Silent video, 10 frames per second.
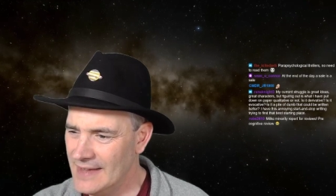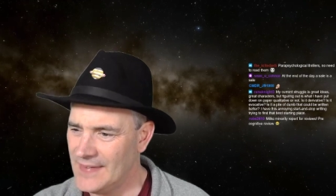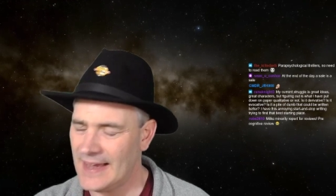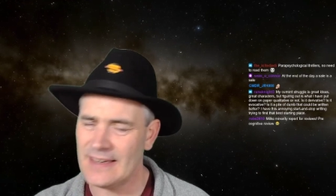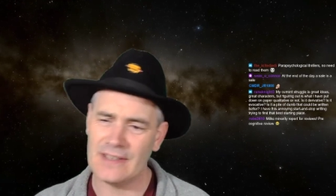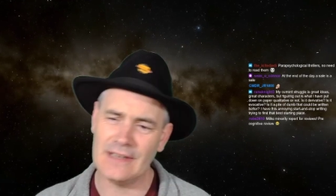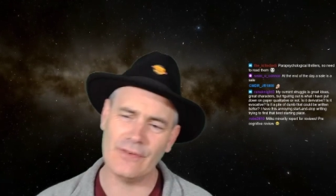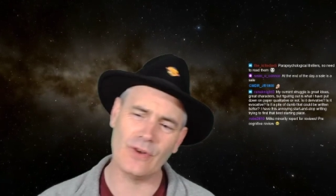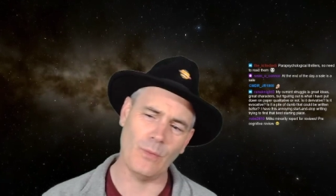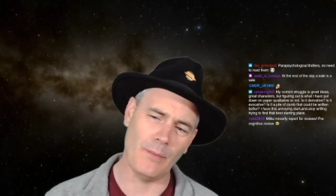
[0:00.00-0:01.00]
That is a
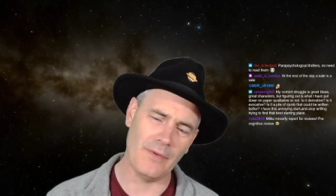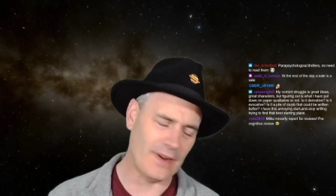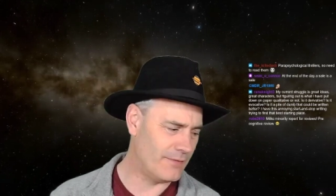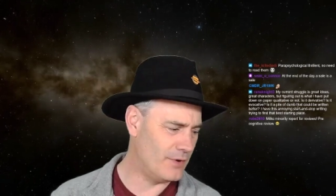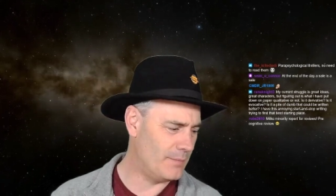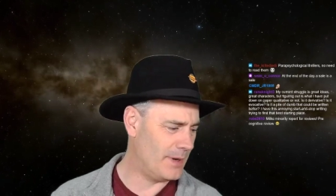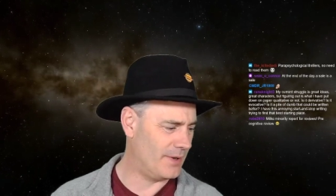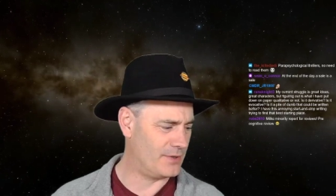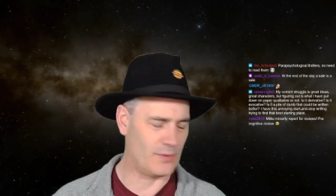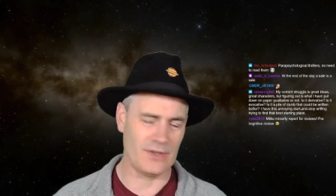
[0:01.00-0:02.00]
difficult one. We've had a few
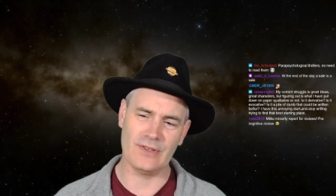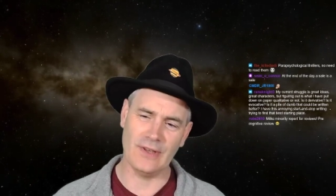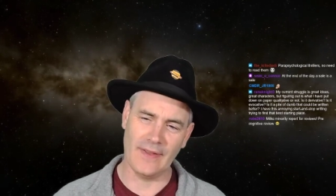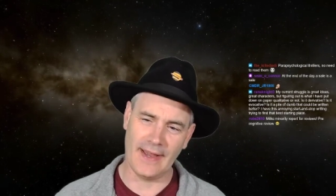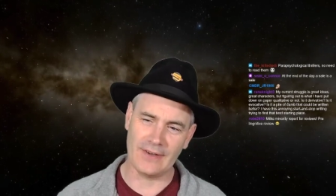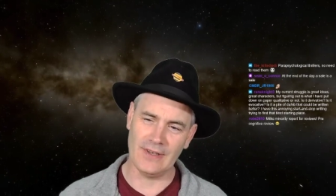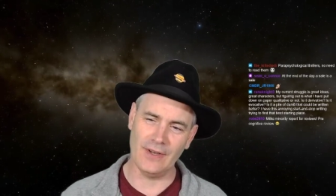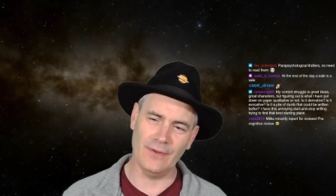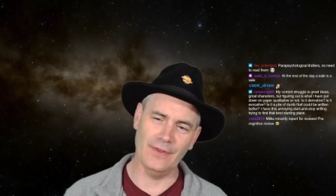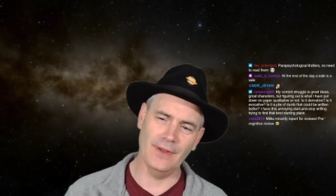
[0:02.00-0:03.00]
people ask questions like that
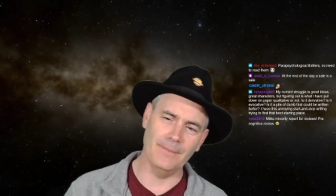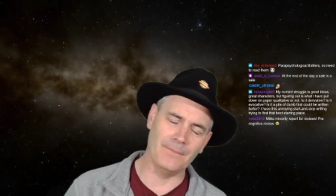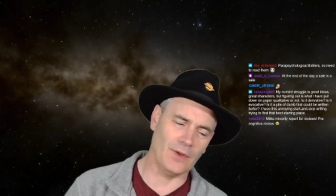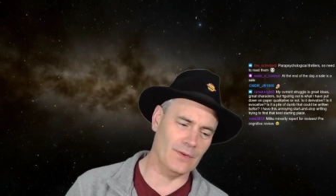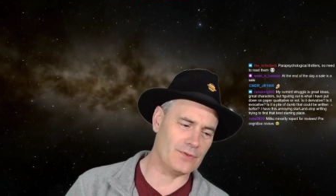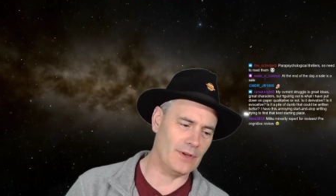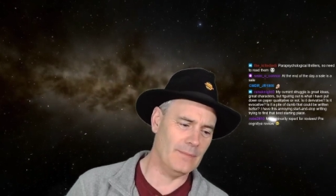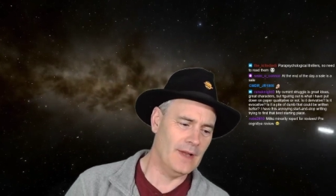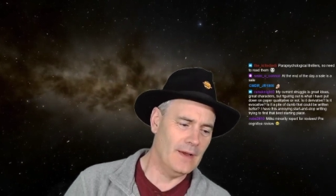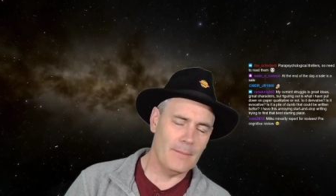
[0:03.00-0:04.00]
actually on the
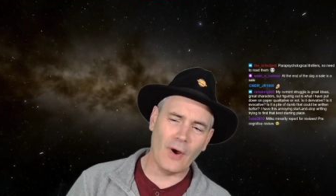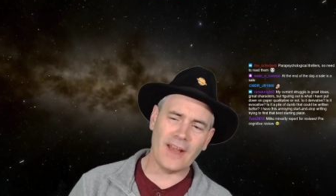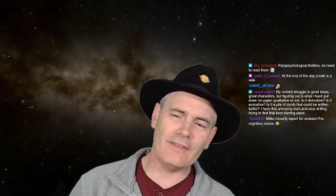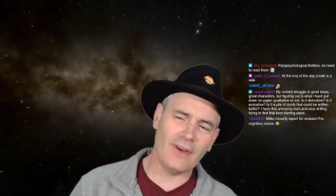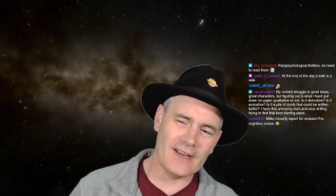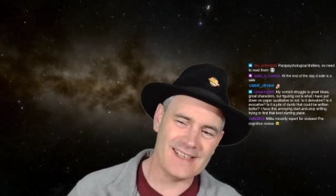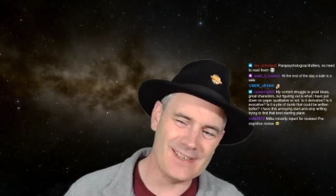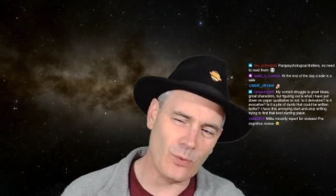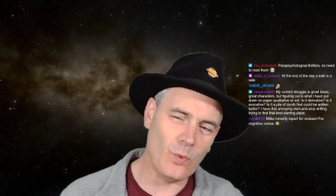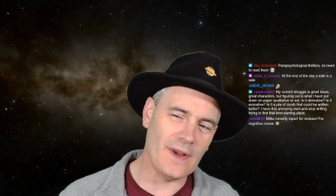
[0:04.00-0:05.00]
stream. My advice
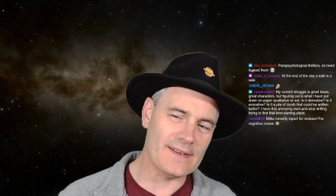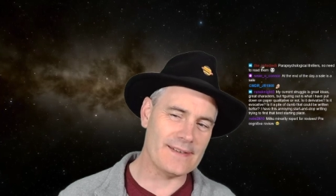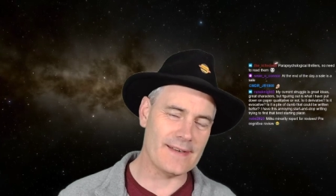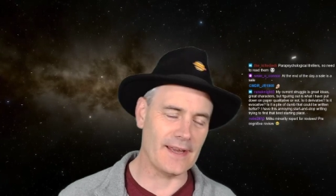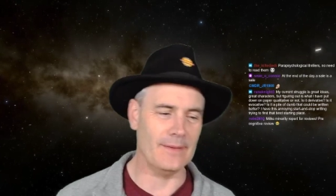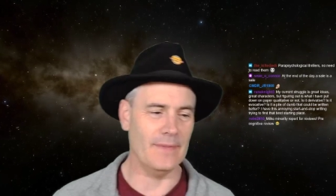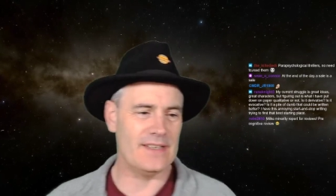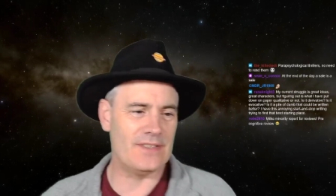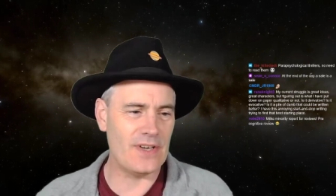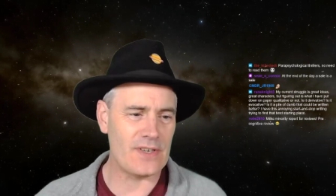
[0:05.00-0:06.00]
is always the same,
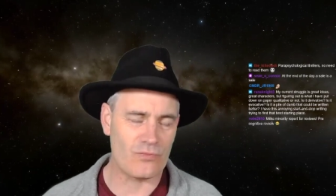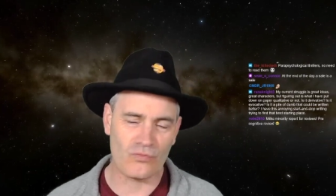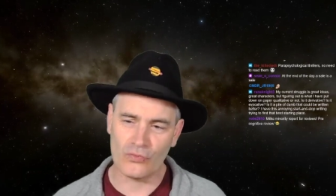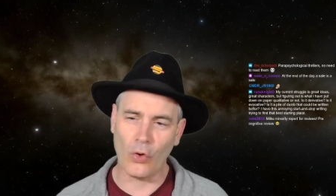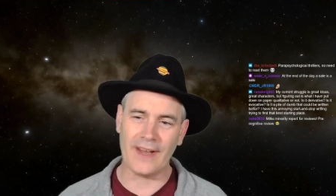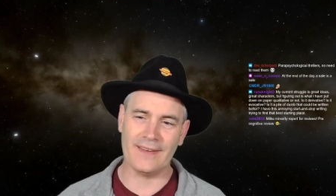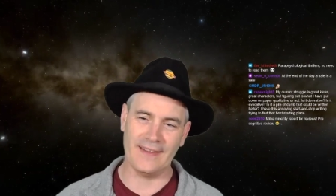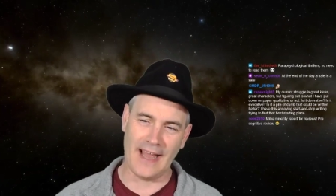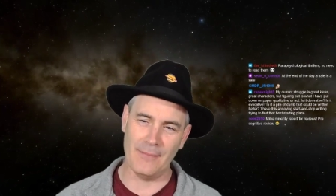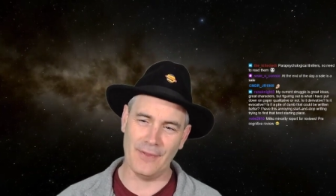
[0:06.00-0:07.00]
is just write
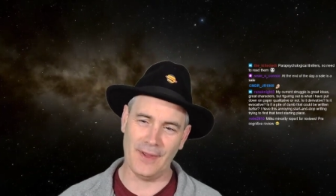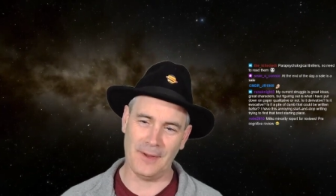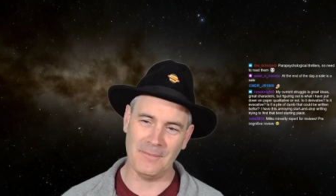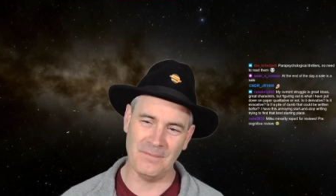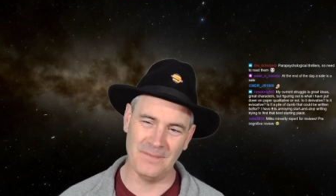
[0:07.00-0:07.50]
the damn thing.